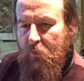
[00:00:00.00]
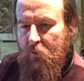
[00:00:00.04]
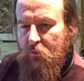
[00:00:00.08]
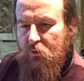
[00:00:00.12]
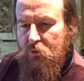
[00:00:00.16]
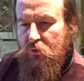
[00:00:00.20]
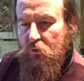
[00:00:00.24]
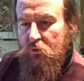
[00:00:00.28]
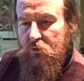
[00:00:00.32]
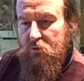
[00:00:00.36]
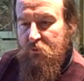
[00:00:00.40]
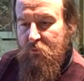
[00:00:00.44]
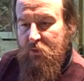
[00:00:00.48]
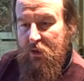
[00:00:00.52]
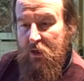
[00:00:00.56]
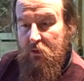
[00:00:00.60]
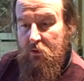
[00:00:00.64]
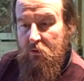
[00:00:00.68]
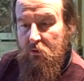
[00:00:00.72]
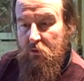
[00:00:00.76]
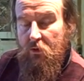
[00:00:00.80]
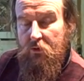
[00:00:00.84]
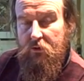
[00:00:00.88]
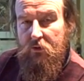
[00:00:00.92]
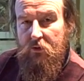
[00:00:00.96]
talked about a
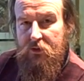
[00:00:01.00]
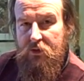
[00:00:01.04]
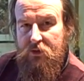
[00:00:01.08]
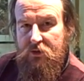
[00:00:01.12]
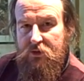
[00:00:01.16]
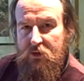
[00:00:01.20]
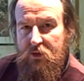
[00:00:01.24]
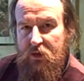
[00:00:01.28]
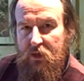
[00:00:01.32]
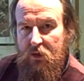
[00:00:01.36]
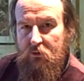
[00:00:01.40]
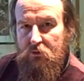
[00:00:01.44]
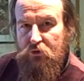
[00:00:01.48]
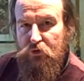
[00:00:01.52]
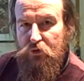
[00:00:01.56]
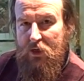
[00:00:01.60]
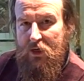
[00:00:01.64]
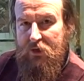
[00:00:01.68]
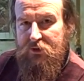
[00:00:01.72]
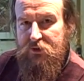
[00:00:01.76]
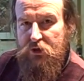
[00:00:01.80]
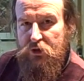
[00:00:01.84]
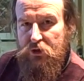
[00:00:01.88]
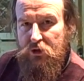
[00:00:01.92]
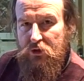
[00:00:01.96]
lot on internet,
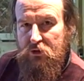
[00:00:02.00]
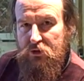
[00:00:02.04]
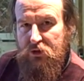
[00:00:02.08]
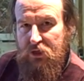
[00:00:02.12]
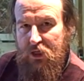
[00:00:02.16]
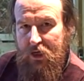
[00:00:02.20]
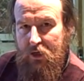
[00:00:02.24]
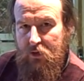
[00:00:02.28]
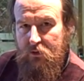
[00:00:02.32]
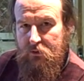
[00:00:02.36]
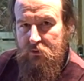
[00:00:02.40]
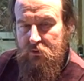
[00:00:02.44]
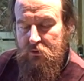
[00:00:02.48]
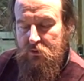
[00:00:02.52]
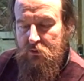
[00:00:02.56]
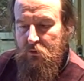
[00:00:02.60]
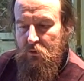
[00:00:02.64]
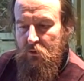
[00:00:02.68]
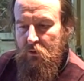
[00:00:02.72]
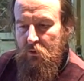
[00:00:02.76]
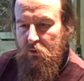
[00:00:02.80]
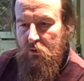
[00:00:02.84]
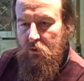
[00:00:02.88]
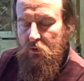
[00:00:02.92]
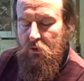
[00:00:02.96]
transition towns.
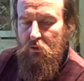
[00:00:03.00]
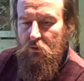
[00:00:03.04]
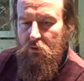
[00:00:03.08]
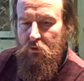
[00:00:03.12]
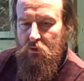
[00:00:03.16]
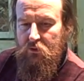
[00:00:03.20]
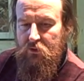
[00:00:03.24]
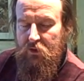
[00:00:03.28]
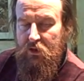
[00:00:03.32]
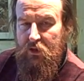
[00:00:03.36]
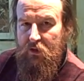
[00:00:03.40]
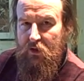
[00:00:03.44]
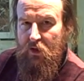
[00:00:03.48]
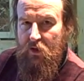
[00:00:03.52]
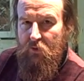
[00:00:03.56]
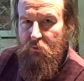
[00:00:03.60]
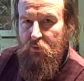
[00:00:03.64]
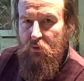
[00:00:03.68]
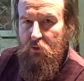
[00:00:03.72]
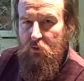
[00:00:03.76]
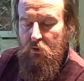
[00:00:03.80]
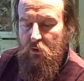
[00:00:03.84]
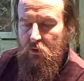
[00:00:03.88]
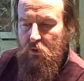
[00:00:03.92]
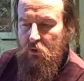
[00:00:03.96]
You can look that up.
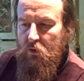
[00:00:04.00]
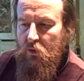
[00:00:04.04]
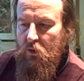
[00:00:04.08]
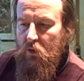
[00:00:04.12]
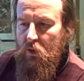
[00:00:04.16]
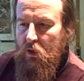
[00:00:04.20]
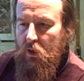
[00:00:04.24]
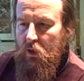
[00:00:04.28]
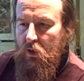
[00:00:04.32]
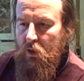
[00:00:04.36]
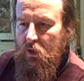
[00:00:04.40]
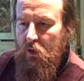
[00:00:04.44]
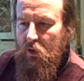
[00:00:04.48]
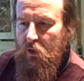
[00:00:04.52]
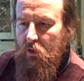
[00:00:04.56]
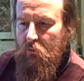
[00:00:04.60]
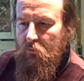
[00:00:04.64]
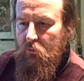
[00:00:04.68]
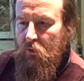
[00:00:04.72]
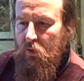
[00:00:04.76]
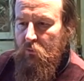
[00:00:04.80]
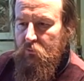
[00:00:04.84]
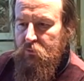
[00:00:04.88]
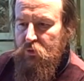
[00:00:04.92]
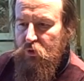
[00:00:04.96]

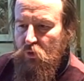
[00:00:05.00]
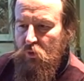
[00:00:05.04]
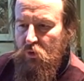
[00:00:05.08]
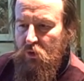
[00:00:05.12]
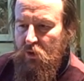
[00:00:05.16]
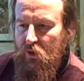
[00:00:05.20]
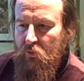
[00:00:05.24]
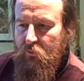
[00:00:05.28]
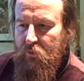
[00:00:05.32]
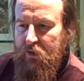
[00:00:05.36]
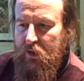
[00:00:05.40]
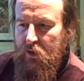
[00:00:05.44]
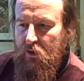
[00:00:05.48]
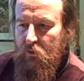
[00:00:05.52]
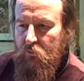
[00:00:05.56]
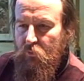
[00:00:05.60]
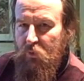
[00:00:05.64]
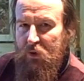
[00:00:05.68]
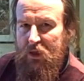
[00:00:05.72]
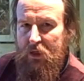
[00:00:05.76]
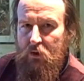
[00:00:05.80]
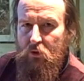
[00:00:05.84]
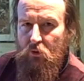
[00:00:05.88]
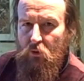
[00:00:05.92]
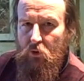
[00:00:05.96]
I'm talking about
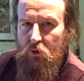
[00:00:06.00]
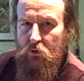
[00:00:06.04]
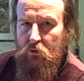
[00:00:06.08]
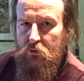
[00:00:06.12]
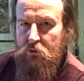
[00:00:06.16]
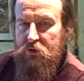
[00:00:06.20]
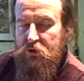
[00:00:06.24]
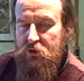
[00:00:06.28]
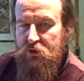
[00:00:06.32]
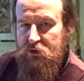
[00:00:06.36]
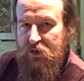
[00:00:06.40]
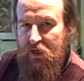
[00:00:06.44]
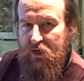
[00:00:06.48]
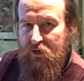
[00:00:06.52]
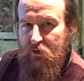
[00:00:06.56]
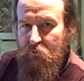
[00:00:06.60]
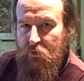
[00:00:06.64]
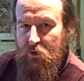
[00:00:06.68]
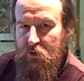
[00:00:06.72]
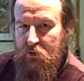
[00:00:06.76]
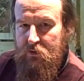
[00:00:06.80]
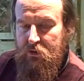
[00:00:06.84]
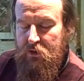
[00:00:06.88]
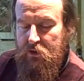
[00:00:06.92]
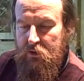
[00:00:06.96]
peak oil,
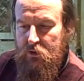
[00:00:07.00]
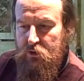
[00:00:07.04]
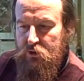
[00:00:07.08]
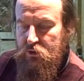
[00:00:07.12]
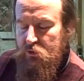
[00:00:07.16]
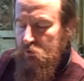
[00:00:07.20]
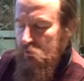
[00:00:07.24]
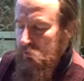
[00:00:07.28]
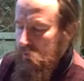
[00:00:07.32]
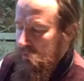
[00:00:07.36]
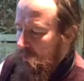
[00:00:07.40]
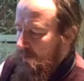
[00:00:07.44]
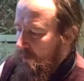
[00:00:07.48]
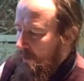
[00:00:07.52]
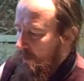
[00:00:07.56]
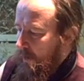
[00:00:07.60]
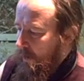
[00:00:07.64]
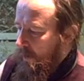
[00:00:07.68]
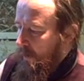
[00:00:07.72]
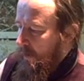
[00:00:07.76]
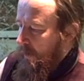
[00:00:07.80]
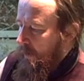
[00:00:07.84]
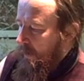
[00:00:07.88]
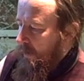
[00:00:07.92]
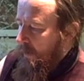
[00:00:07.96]
sustainability issues.
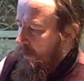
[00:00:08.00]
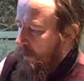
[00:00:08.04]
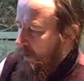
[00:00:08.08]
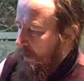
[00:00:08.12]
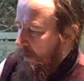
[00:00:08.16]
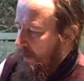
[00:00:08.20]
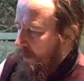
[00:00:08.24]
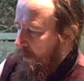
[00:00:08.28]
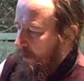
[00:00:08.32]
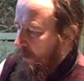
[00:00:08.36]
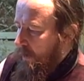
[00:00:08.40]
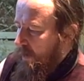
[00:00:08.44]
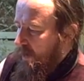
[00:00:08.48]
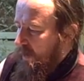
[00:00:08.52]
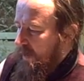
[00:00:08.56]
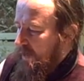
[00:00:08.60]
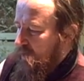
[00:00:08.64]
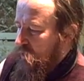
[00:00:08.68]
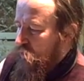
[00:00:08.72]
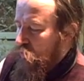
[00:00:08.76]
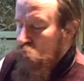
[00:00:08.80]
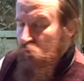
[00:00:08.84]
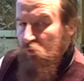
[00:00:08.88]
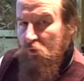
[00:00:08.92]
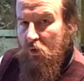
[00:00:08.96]
I
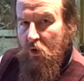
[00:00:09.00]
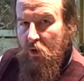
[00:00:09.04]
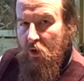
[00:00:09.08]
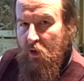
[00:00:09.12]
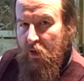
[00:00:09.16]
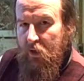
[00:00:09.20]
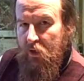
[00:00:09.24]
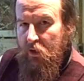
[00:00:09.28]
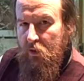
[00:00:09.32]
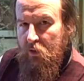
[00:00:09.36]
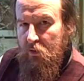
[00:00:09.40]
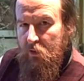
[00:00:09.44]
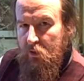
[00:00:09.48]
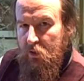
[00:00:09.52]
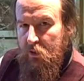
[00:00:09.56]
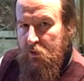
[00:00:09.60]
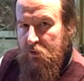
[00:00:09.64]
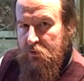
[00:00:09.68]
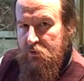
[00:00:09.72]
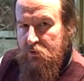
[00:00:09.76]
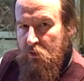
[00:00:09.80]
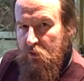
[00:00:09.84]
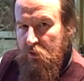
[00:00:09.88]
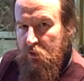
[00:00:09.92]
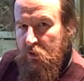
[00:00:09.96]
try
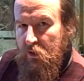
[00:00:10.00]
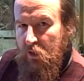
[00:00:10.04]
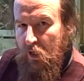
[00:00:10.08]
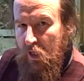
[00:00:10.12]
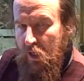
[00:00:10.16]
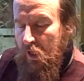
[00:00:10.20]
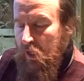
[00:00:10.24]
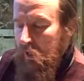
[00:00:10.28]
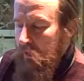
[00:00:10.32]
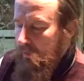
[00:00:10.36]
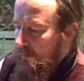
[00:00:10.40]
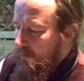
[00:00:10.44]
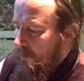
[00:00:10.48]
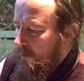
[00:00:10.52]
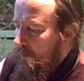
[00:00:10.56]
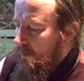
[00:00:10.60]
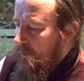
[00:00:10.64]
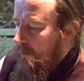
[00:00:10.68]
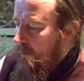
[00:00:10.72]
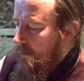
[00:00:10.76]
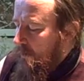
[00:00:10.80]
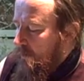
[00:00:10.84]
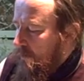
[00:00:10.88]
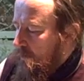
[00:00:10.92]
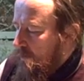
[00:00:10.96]
as I can
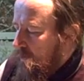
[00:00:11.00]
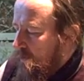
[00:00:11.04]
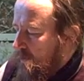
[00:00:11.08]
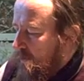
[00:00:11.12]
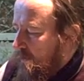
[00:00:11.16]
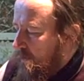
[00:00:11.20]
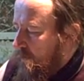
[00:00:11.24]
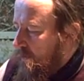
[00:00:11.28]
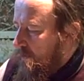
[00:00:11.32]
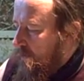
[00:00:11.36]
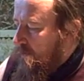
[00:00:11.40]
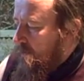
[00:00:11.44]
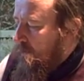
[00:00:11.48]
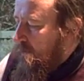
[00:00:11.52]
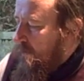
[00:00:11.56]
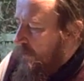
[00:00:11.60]
to